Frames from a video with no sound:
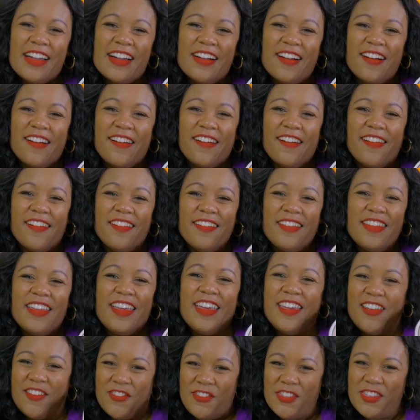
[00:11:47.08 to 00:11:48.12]

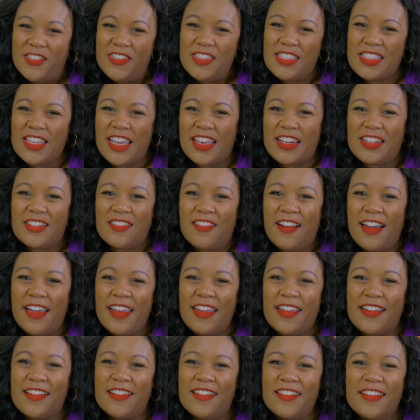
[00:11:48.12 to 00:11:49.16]
triangle. If you said
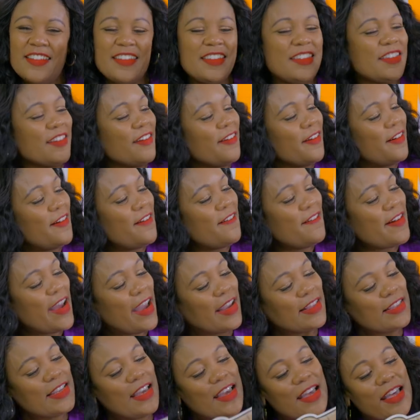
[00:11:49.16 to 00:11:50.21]
triangle, you're
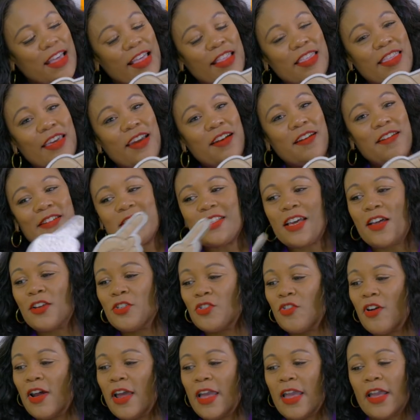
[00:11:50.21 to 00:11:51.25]
correct. They was
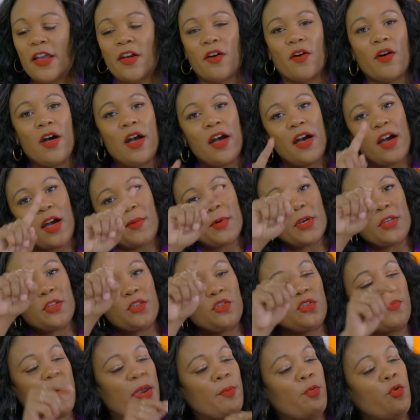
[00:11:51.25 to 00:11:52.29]
a triangle. I'm
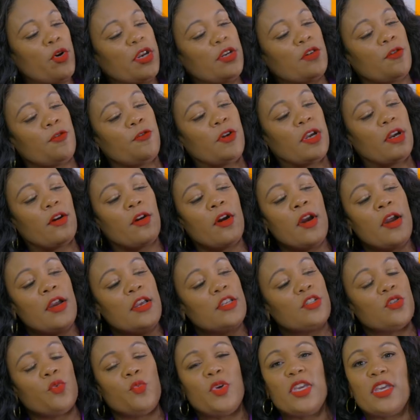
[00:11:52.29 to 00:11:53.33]
going to use my pointer finger
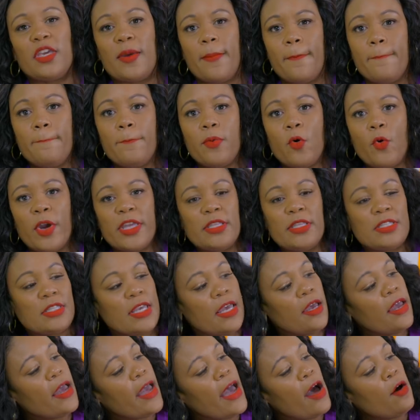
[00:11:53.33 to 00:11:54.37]
so we can point
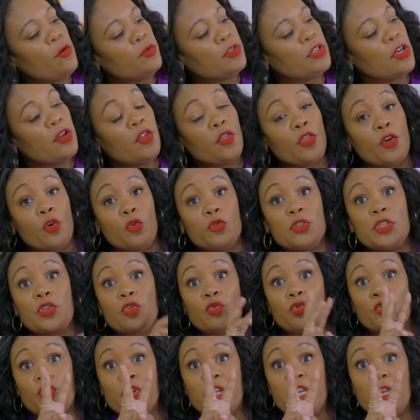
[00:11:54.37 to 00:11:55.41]
out those
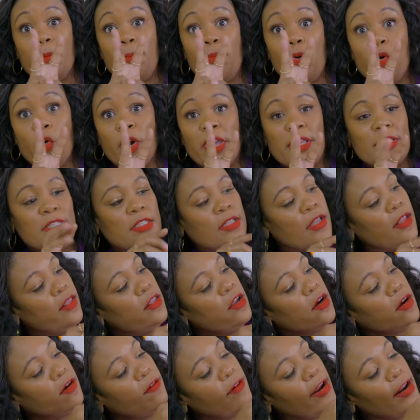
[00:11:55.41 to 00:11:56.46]
three points.
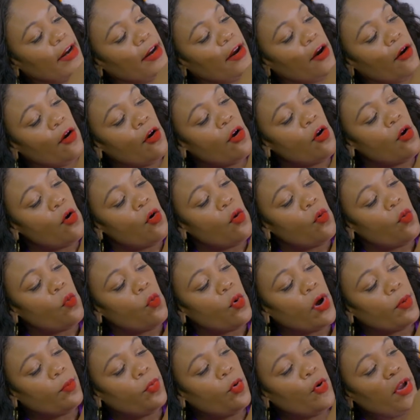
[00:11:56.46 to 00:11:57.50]
Look right here.
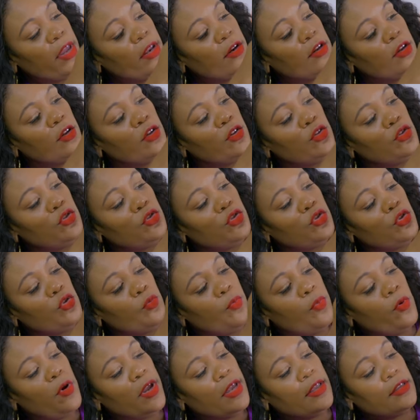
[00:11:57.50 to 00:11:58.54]
One point,
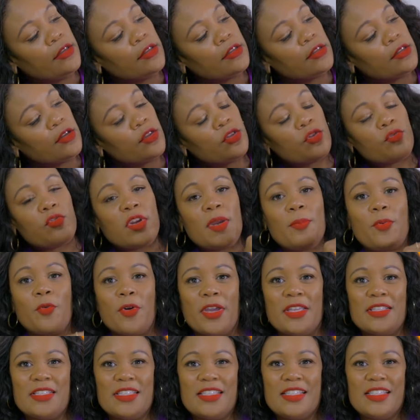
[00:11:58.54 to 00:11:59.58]
two points, three
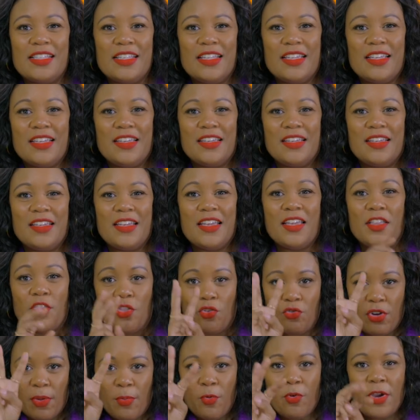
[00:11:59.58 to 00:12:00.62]
points,
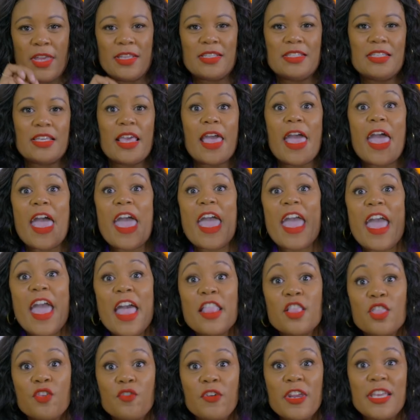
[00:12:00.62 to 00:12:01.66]
three points,
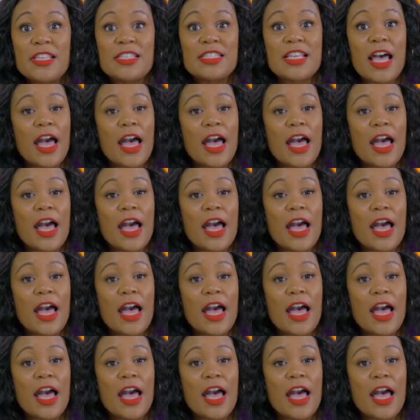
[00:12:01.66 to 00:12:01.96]
and three